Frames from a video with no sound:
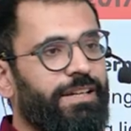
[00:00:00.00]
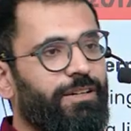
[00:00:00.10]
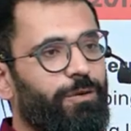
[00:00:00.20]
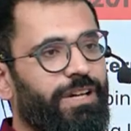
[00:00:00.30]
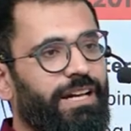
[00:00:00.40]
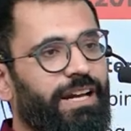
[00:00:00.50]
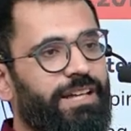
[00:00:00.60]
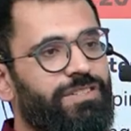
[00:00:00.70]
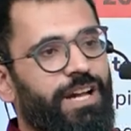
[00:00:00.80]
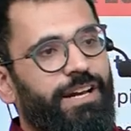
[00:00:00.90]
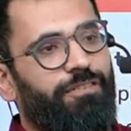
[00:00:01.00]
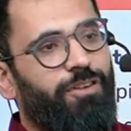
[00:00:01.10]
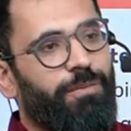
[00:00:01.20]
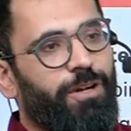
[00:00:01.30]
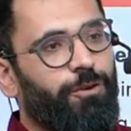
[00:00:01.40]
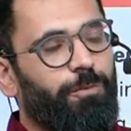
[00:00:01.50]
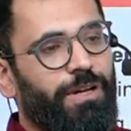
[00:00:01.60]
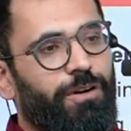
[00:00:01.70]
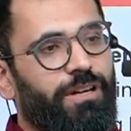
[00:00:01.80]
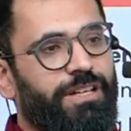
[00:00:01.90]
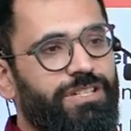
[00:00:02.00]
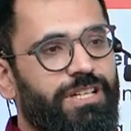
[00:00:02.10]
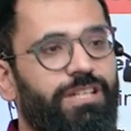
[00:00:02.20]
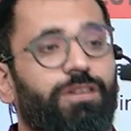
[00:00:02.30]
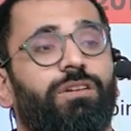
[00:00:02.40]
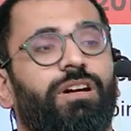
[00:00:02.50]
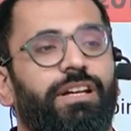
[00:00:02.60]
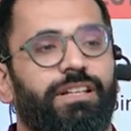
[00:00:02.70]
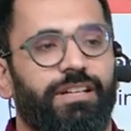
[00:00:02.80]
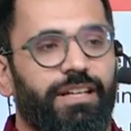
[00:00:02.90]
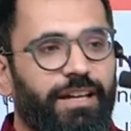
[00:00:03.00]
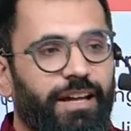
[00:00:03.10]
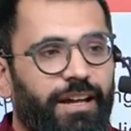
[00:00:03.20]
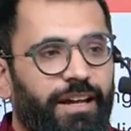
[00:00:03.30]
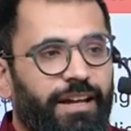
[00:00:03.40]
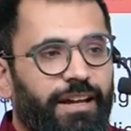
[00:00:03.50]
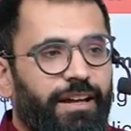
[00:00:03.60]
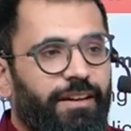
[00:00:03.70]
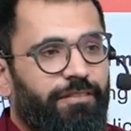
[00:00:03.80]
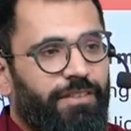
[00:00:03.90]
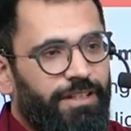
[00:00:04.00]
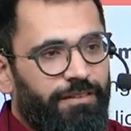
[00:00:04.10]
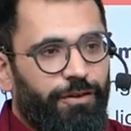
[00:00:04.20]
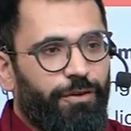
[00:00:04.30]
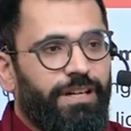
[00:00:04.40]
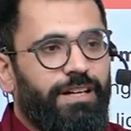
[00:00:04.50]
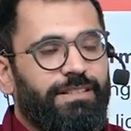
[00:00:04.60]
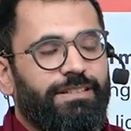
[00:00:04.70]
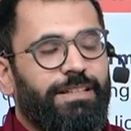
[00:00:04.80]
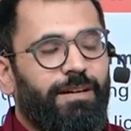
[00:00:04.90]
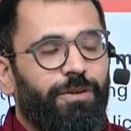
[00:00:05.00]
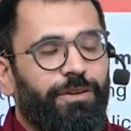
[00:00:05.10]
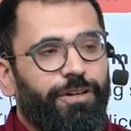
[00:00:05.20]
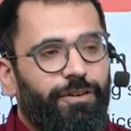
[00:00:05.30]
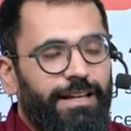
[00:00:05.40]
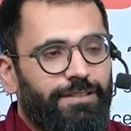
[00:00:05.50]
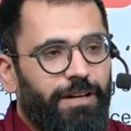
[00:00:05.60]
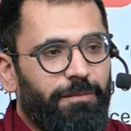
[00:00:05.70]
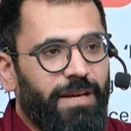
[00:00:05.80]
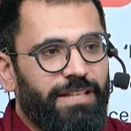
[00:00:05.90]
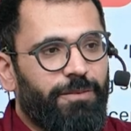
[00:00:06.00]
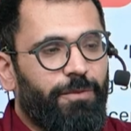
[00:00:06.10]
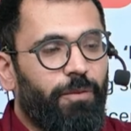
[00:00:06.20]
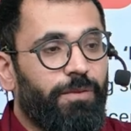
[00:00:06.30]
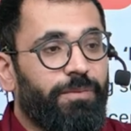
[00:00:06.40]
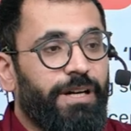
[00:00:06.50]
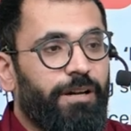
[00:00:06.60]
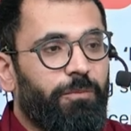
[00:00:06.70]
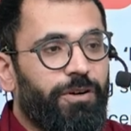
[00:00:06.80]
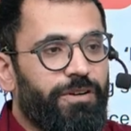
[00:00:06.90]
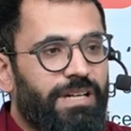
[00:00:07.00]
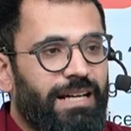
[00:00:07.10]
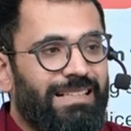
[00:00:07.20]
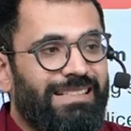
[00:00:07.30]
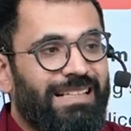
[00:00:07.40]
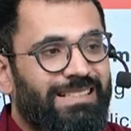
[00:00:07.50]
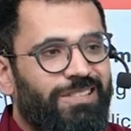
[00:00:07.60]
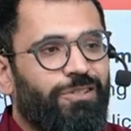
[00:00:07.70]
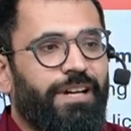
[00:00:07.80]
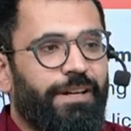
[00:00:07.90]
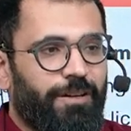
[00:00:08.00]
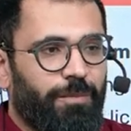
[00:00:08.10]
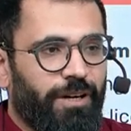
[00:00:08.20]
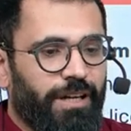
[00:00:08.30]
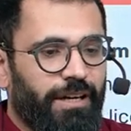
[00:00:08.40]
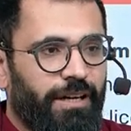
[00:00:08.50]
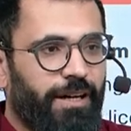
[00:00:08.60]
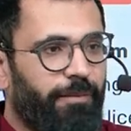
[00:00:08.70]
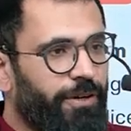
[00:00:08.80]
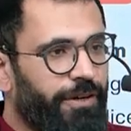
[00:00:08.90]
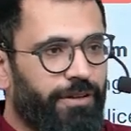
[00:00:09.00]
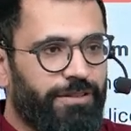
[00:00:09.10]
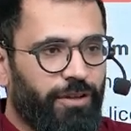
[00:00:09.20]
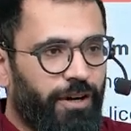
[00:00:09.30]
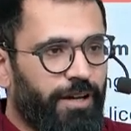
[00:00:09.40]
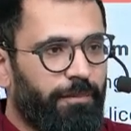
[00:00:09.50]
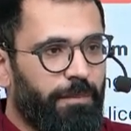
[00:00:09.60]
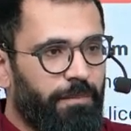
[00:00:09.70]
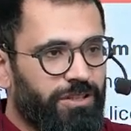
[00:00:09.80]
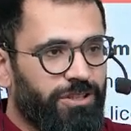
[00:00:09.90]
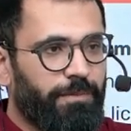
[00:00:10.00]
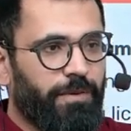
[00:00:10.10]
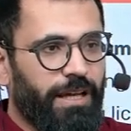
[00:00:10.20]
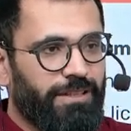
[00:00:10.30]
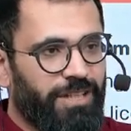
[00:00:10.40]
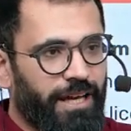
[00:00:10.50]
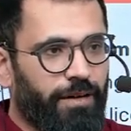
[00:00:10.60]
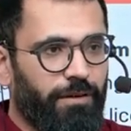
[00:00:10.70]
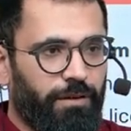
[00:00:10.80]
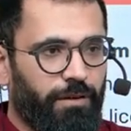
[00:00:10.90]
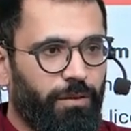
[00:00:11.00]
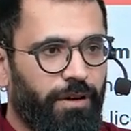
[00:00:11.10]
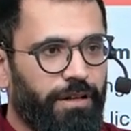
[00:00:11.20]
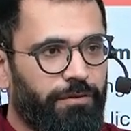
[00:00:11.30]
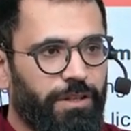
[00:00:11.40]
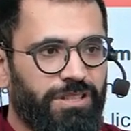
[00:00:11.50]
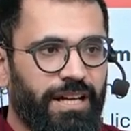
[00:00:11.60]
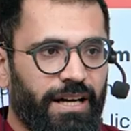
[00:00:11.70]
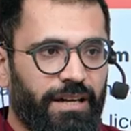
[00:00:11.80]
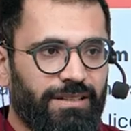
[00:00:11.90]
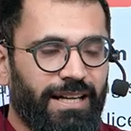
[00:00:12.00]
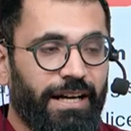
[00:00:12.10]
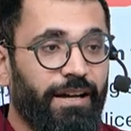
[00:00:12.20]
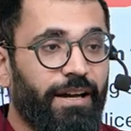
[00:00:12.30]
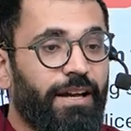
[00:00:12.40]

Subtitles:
including India and China, formed a grouping called the G33. Within few years, WTO has one major problem that WTO is a consensus-oriented body. WTO is not a membership or shareholder which they can decide.